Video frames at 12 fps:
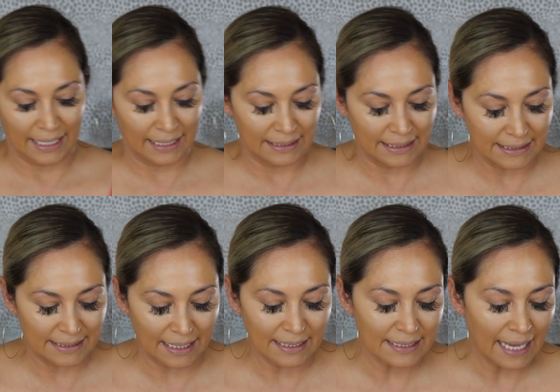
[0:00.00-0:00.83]
And it
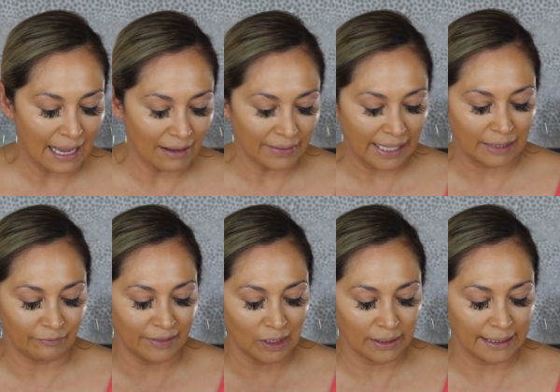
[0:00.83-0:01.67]
does have a
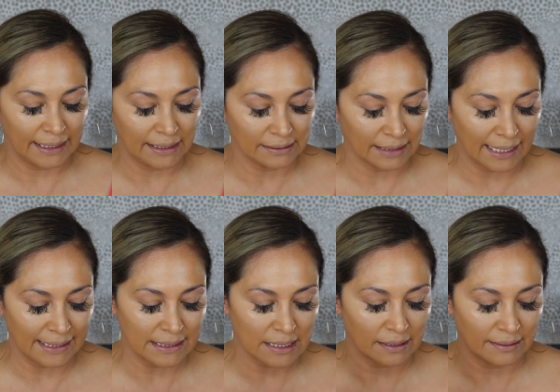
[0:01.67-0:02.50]
very
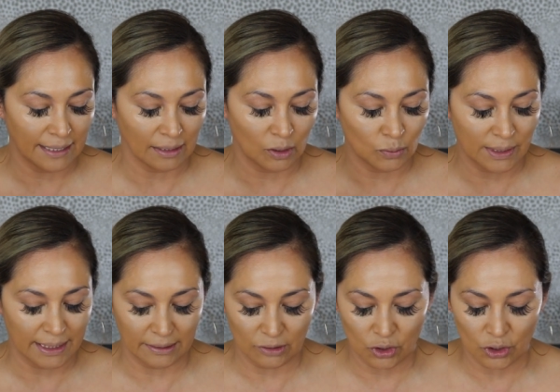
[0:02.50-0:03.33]
light yellow
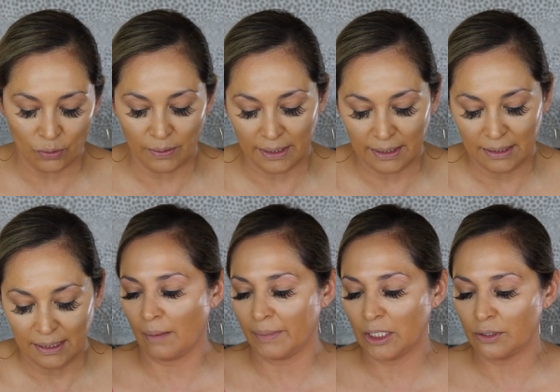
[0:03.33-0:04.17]
tinge to it.
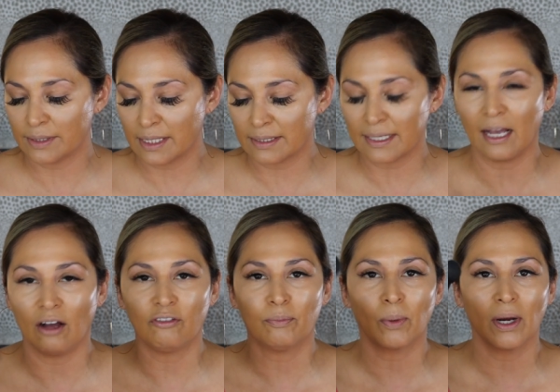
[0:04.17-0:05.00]
I'm gonna use this
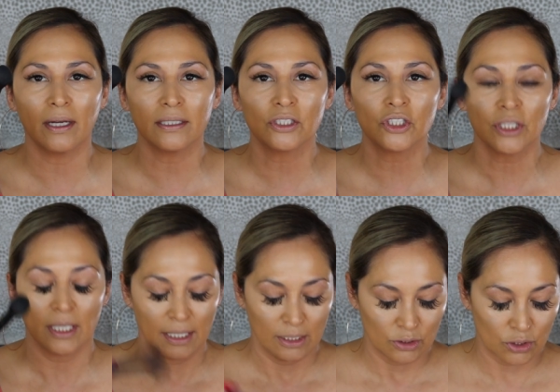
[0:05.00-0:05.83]
e.l.f. brush
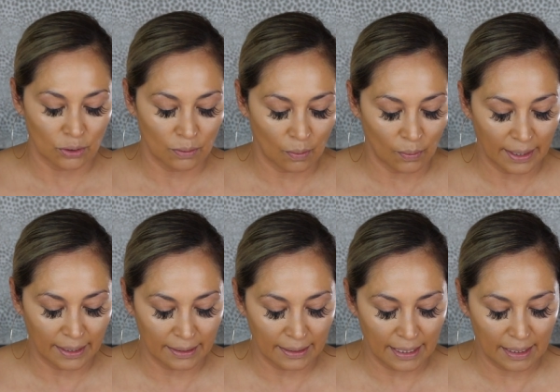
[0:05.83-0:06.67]
to go
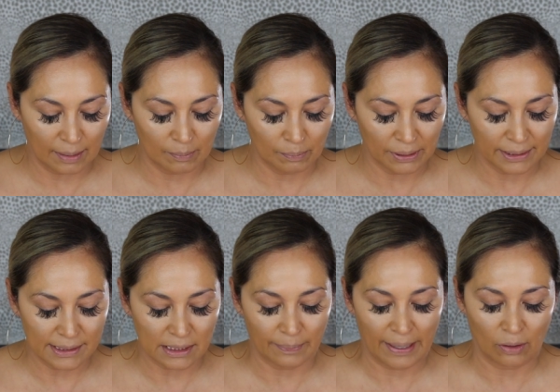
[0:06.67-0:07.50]
ahead and place
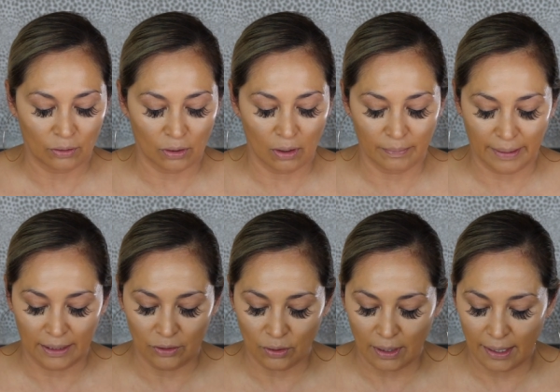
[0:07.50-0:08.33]
the powder on my
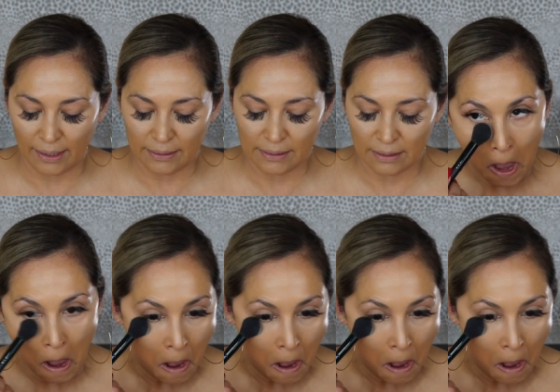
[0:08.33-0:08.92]
under eyes.